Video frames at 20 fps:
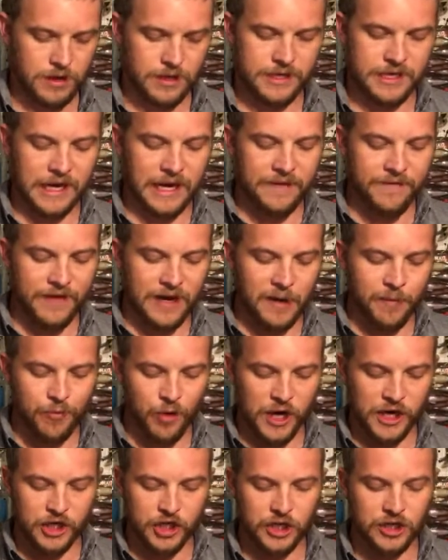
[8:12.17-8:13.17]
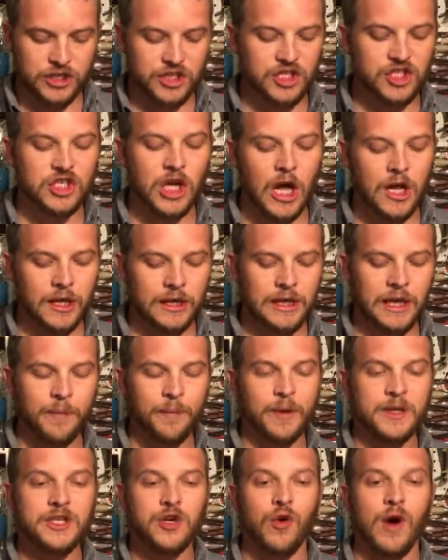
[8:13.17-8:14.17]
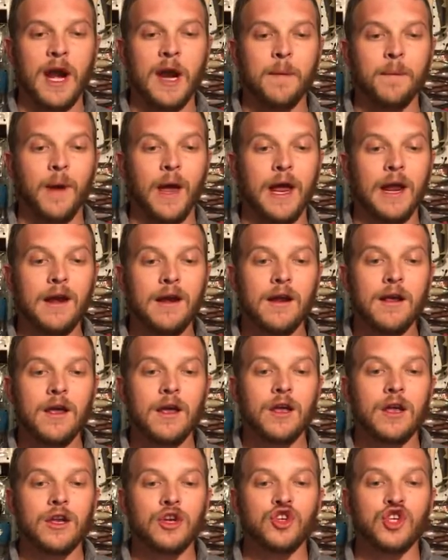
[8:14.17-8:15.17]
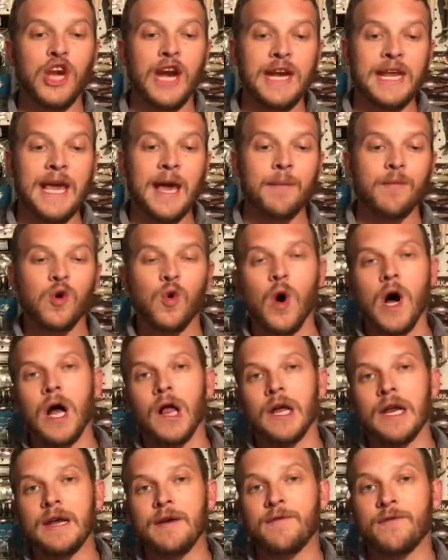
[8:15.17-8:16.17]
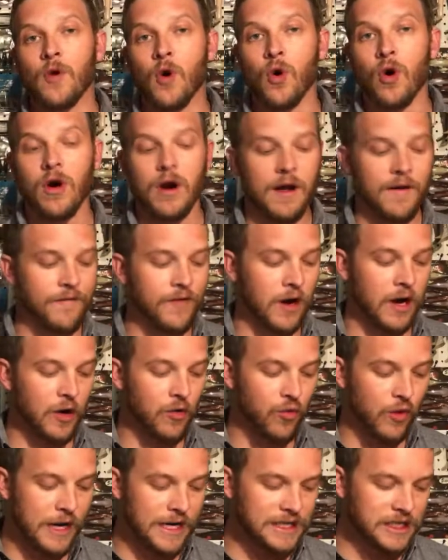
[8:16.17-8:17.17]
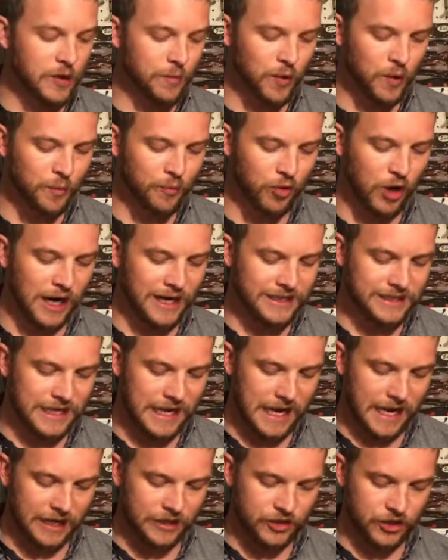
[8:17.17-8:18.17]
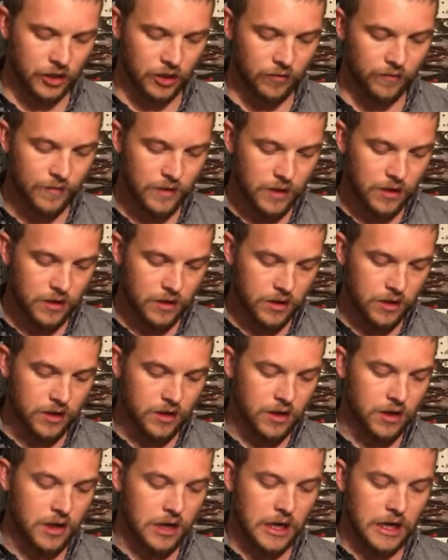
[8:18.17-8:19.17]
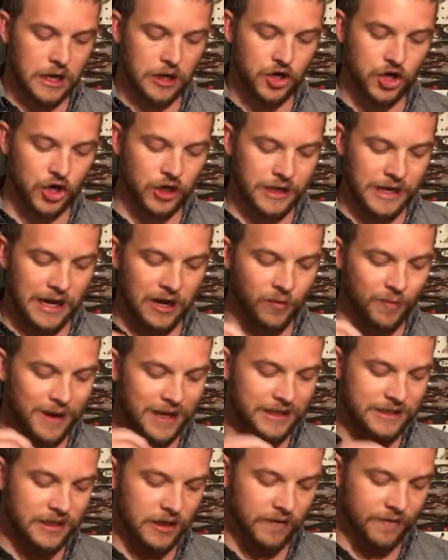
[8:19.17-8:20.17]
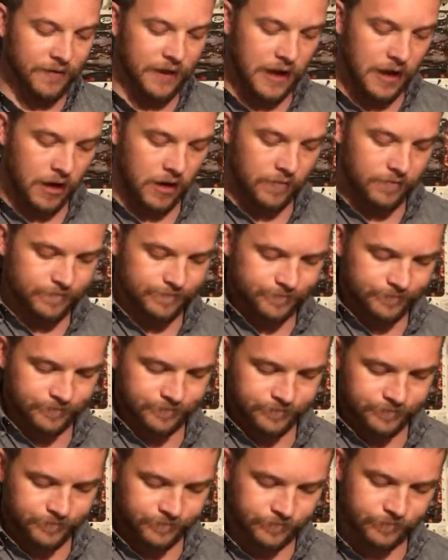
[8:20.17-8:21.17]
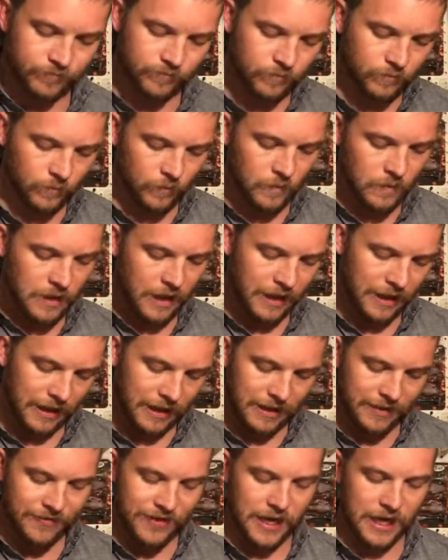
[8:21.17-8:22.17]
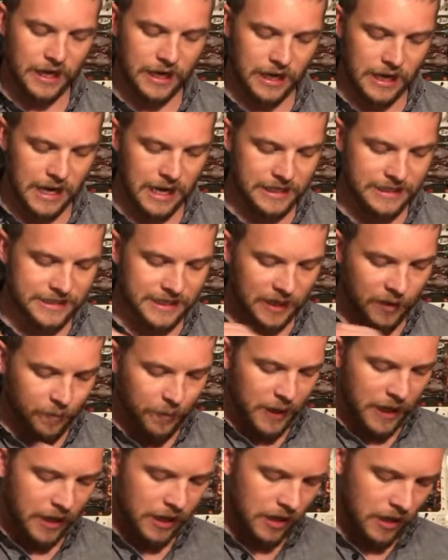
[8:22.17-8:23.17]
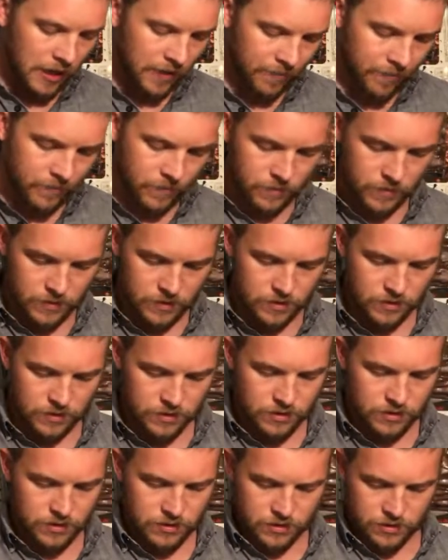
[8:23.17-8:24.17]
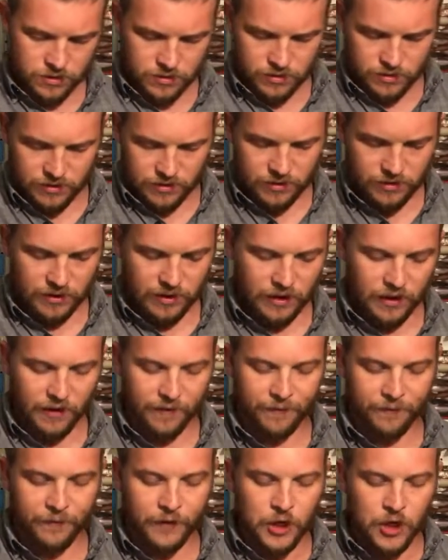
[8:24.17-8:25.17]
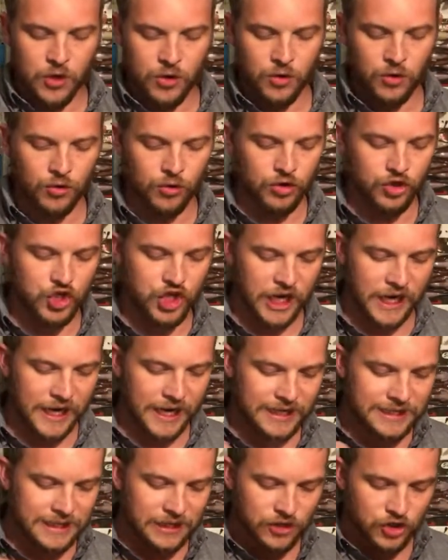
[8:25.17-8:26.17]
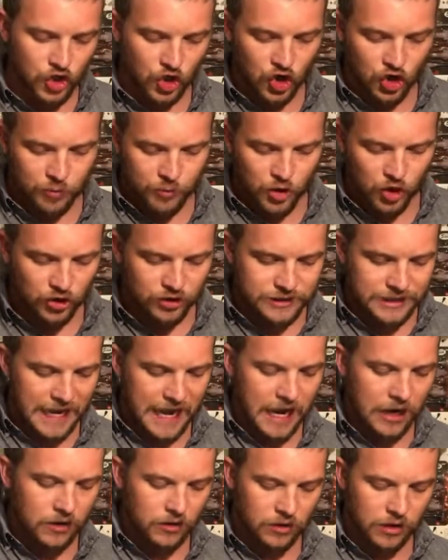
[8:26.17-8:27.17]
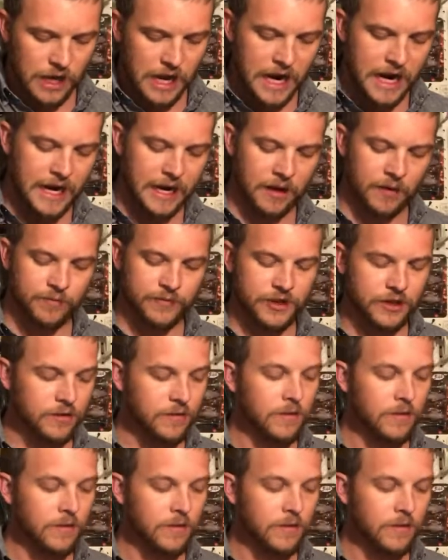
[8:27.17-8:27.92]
Tight vibration, solid lipless crankbait, JDM quality for a very reasonable price tag. So I couldn't help myself there. Then I did pick up a few jigs and terminal tackle items.